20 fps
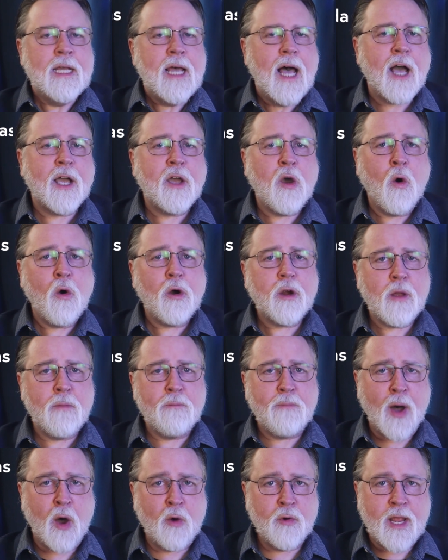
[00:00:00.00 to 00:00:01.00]
A core
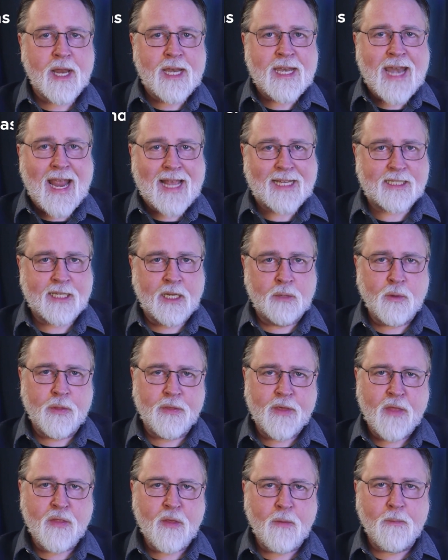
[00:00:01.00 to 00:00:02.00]
component nested
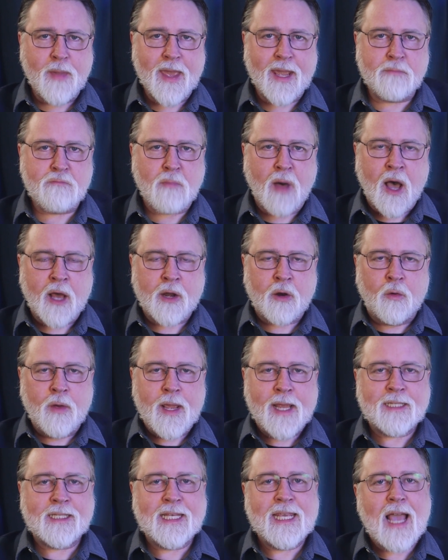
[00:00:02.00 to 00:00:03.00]
within the big model
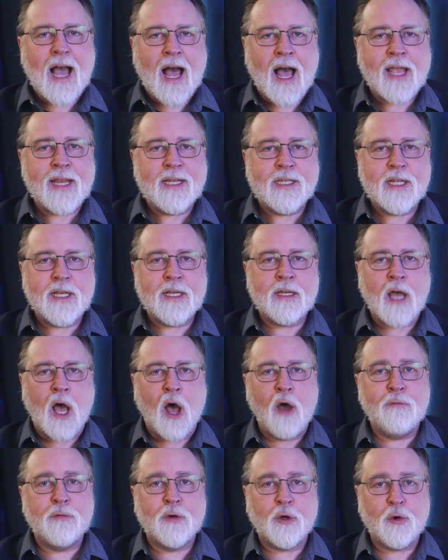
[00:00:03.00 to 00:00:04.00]
is the idea
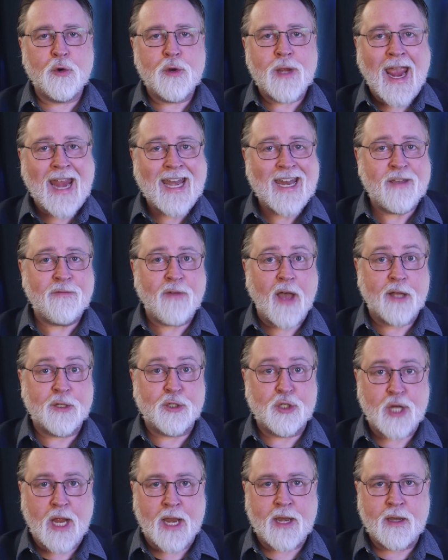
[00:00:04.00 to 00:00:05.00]
of creative
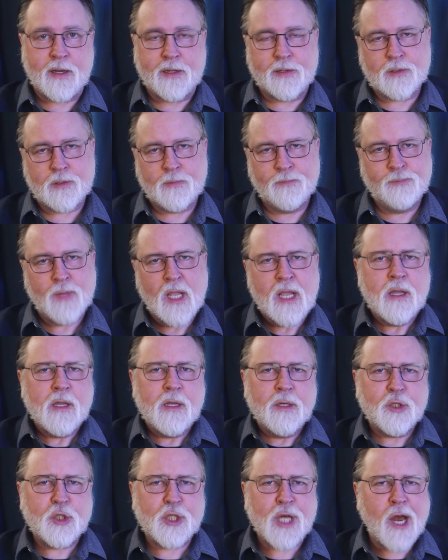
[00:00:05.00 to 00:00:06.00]
agendas,
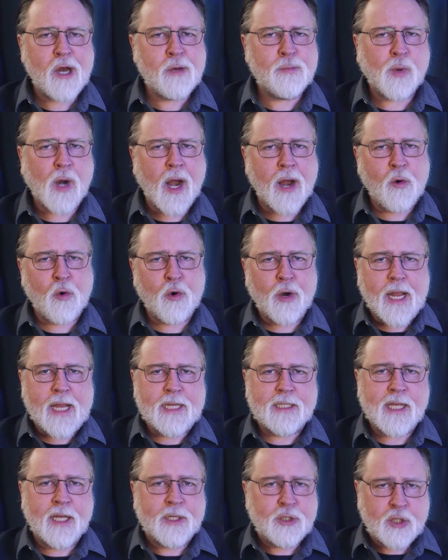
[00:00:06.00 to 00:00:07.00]
shared
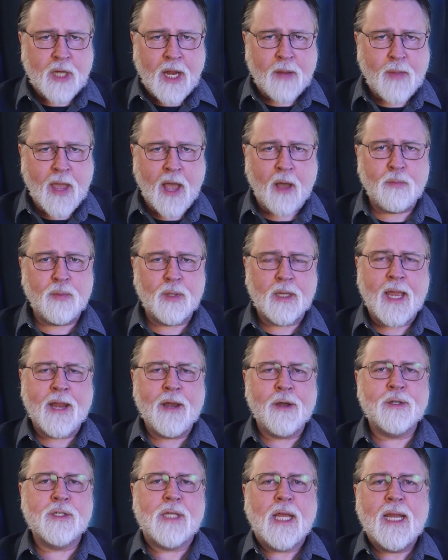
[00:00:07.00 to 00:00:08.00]
priorities that shape how
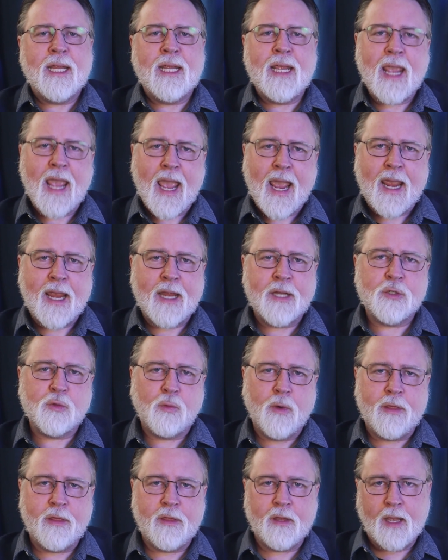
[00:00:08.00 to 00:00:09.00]
players engage
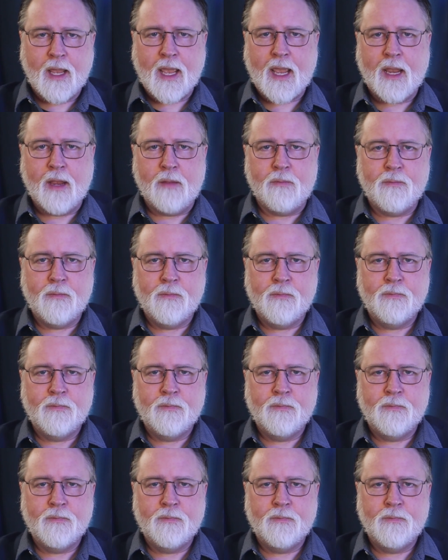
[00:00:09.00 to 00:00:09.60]
with the game.